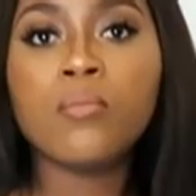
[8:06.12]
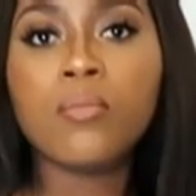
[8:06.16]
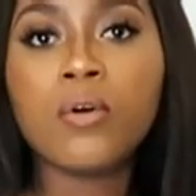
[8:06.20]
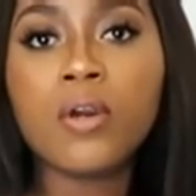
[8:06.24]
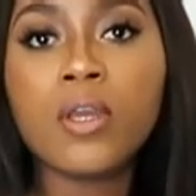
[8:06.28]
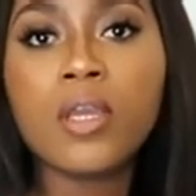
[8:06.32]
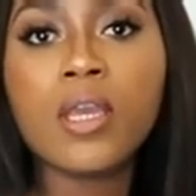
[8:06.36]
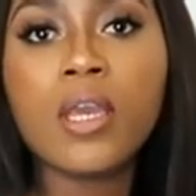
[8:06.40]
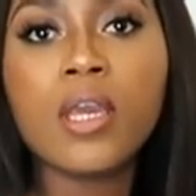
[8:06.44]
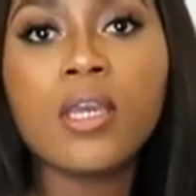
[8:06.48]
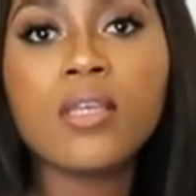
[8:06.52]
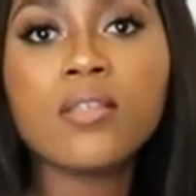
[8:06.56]

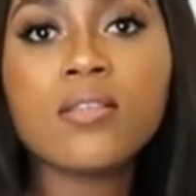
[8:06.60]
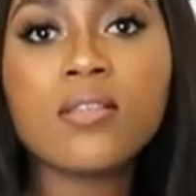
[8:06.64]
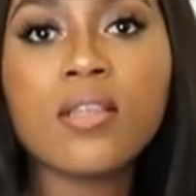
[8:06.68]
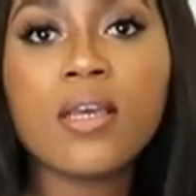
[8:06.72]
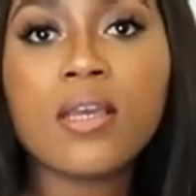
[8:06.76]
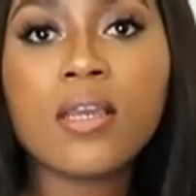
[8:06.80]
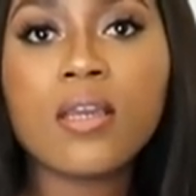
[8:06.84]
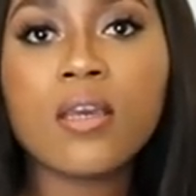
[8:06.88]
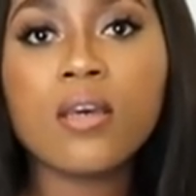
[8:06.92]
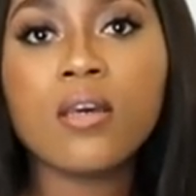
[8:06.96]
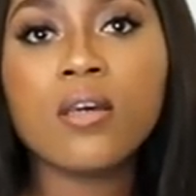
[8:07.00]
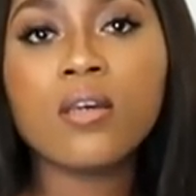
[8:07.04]
but yeah it's
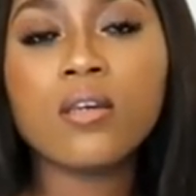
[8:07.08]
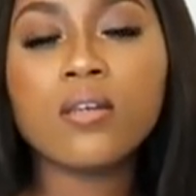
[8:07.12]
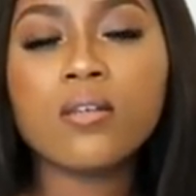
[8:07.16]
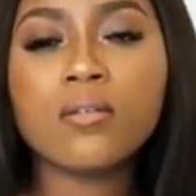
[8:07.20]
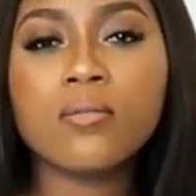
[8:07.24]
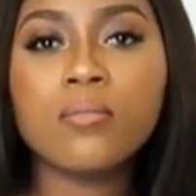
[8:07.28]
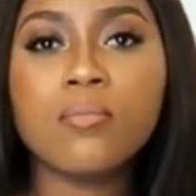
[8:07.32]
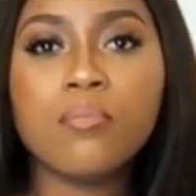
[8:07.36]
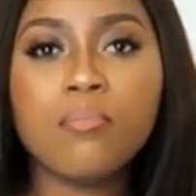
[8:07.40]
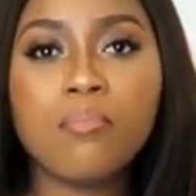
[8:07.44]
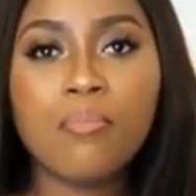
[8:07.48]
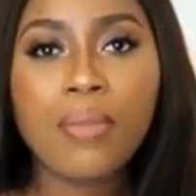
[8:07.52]
like a
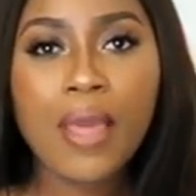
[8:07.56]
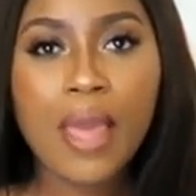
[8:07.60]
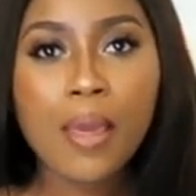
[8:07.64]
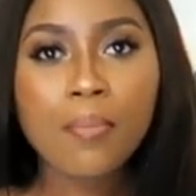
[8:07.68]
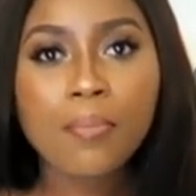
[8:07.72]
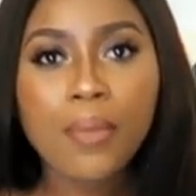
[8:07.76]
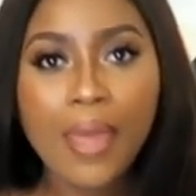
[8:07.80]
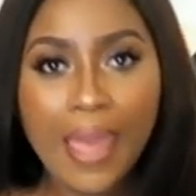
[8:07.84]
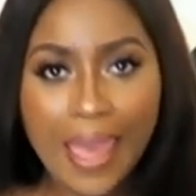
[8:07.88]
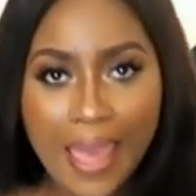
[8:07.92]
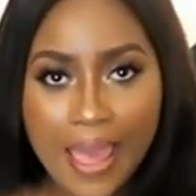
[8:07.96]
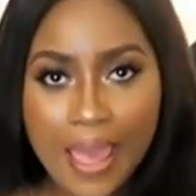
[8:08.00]

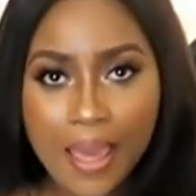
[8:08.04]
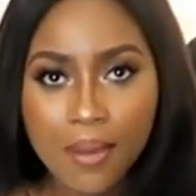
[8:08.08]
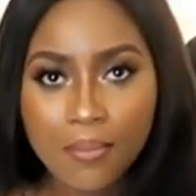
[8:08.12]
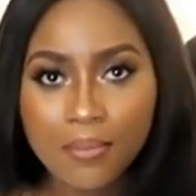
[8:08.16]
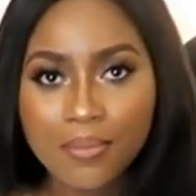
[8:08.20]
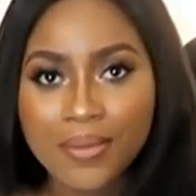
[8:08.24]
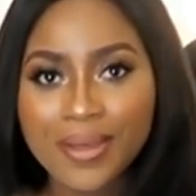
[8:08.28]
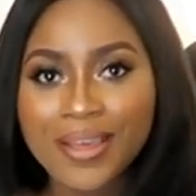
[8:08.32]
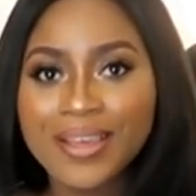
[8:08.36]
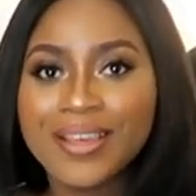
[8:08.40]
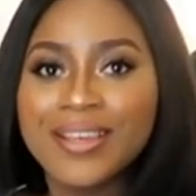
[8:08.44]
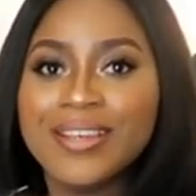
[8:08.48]
Peplum
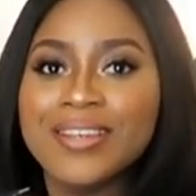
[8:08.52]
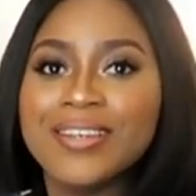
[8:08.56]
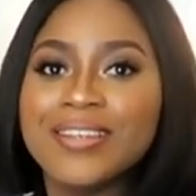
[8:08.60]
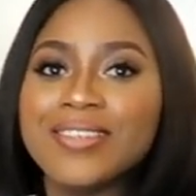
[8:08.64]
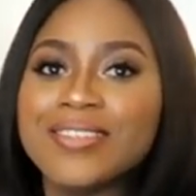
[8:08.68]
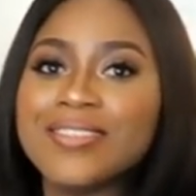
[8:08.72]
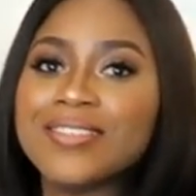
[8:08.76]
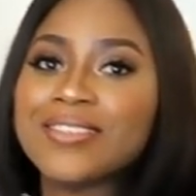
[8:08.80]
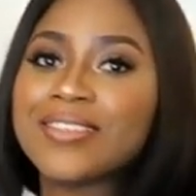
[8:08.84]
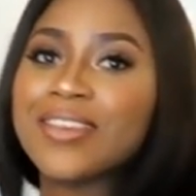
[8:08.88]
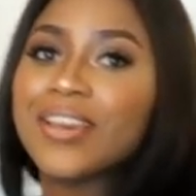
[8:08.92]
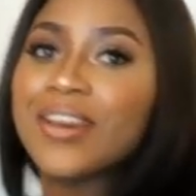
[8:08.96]
hem
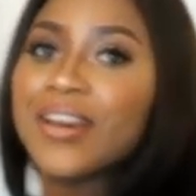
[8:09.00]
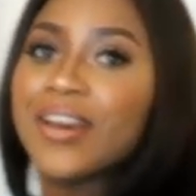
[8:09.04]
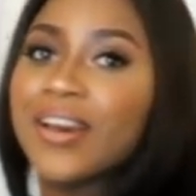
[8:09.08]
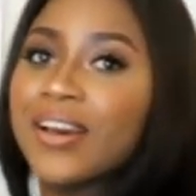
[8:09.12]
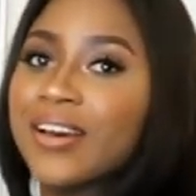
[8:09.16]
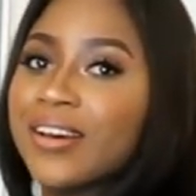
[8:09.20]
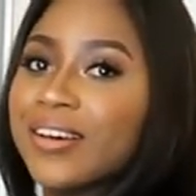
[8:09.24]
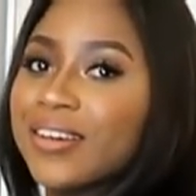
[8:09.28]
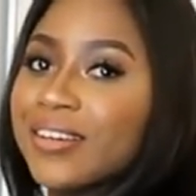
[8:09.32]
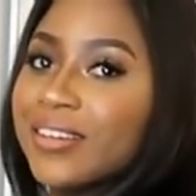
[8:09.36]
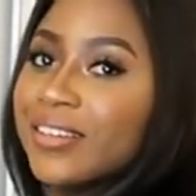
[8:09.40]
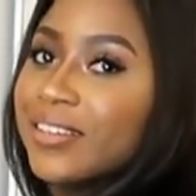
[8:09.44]

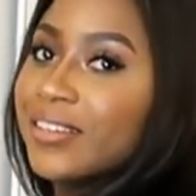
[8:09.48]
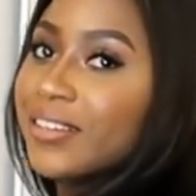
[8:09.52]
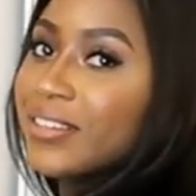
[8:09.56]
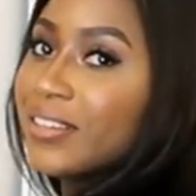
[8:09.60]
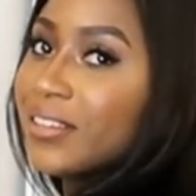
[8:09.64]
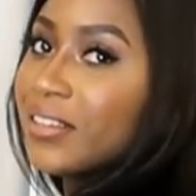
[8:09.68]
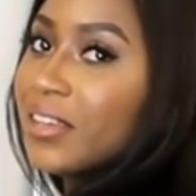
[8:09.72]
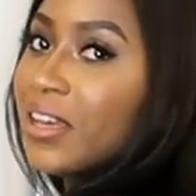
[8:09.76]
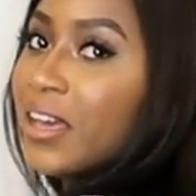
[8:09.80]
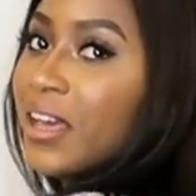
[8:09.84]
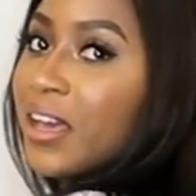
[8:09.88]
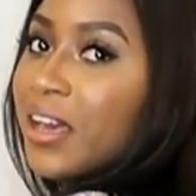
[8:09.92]
skirt.
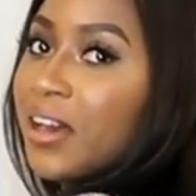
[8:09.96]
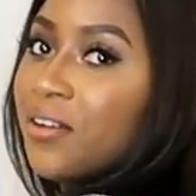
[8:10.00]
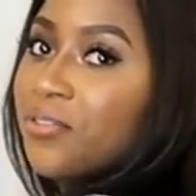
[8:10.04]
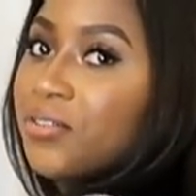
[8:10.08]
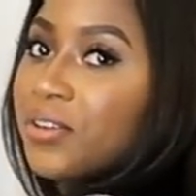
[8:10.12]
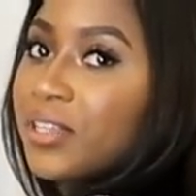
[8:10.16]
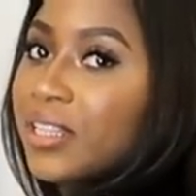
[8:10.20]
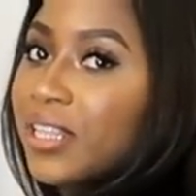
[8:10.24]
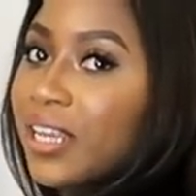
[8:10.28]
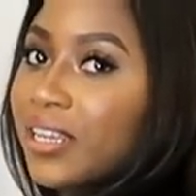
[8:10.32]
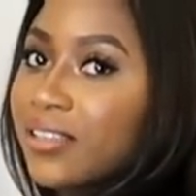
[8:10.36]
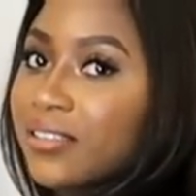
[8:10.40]
I
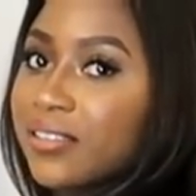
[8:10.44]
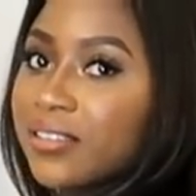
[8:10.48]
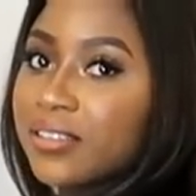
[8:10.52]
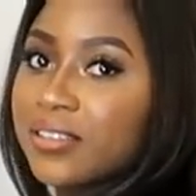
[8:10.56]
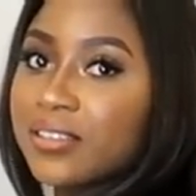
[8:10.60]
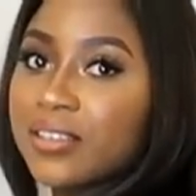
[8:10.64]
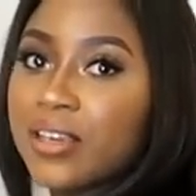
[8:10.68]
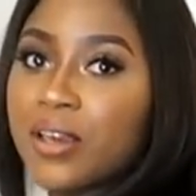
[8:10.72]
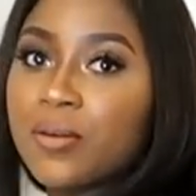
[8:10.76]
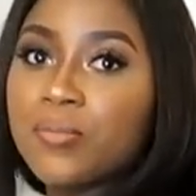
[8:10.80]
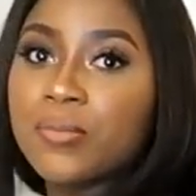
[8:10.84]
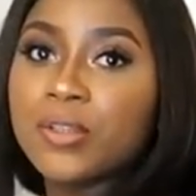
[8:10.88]
think that's the
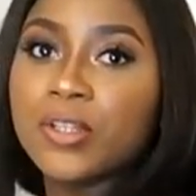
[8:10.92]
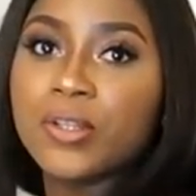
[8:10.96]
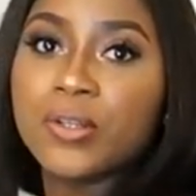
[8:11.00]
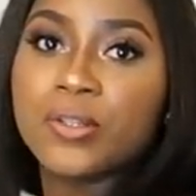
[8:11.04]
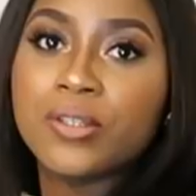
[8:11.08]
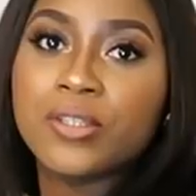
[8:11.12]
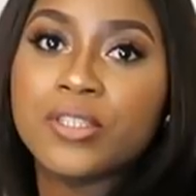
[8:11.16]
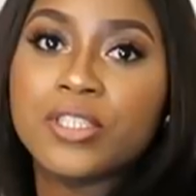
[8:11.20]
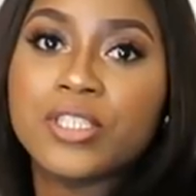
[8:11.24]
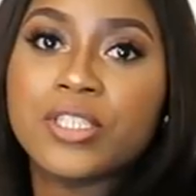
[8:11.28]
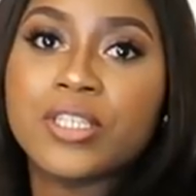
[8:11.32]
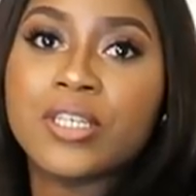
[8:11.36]

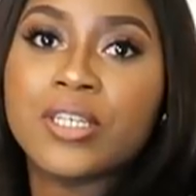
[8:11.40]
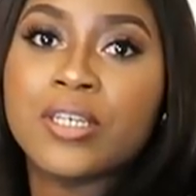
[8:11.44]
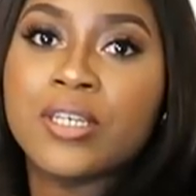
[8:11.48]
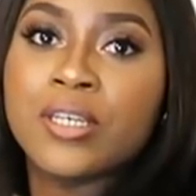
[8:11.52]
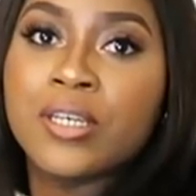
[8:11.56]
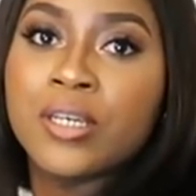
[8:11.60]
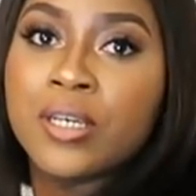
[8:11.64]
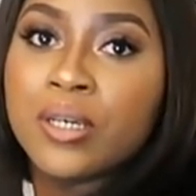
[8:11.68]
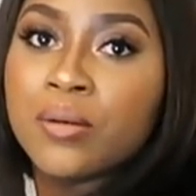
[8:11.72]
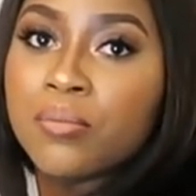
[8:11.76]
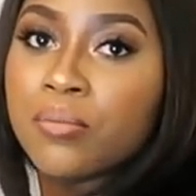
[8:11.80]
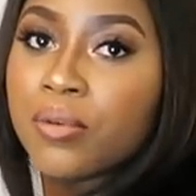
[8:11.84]
terminology.
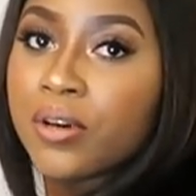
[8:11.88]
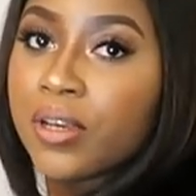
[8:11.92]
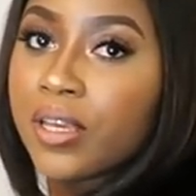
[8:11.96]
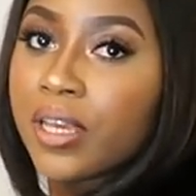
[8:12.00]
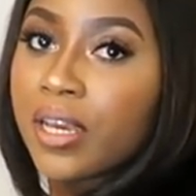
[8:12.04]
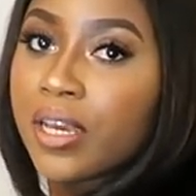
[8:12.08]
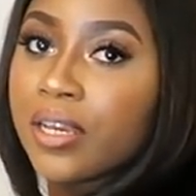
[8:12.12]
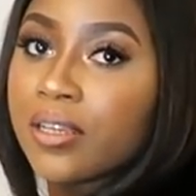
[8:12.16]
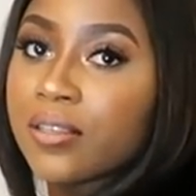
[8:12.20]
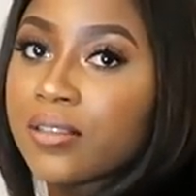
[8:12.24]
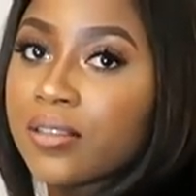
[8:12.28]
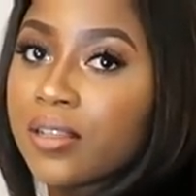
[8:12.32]
But
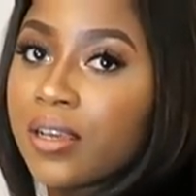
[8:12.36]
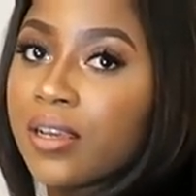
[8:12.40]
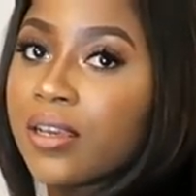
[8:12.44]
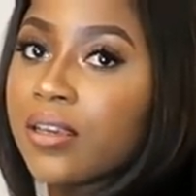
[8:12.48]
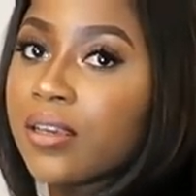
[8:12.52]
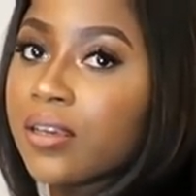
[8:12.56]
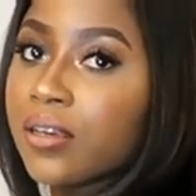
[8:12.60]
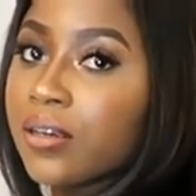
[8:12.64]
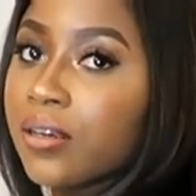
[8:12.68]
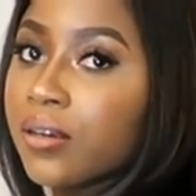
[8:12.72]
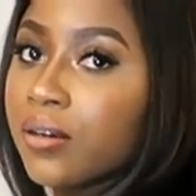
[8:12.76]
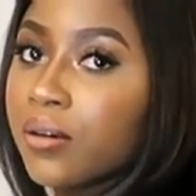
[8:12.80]
yeah, it's like
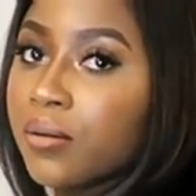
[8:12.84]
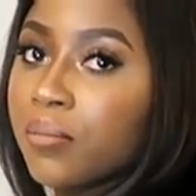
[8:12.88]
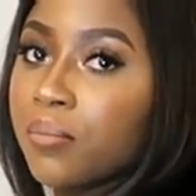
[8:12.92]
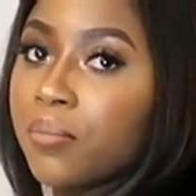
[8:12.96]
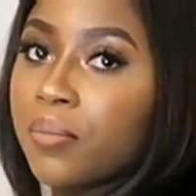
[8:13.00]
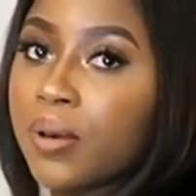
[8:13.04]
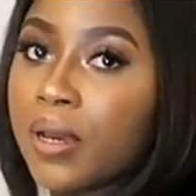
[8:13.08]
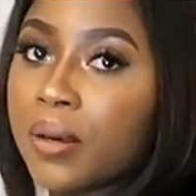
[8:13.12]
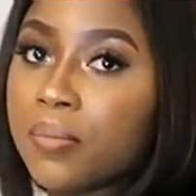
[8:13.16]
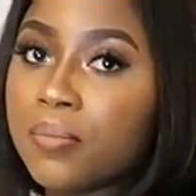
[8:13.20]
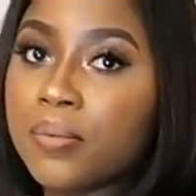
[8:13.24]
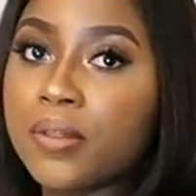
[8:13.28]

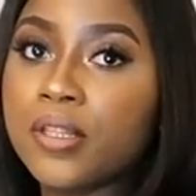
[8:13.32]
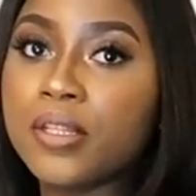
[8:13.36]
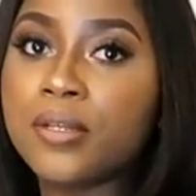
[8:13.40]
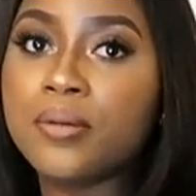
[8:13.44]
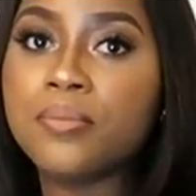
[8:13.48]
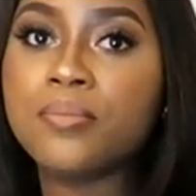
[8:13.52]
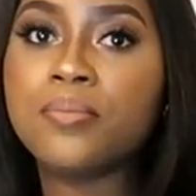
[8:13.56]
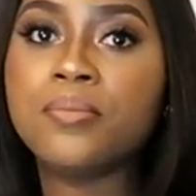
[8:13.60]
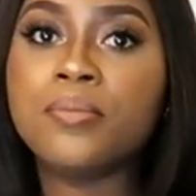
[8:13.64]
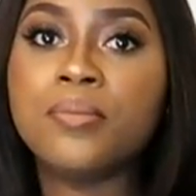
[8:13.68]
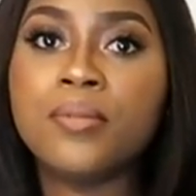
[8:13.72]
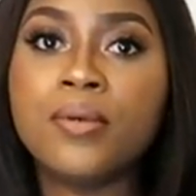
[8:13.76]

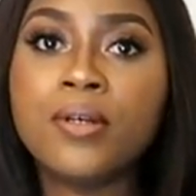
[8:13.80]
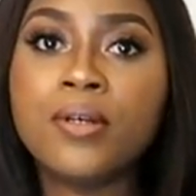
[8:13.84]
peplum.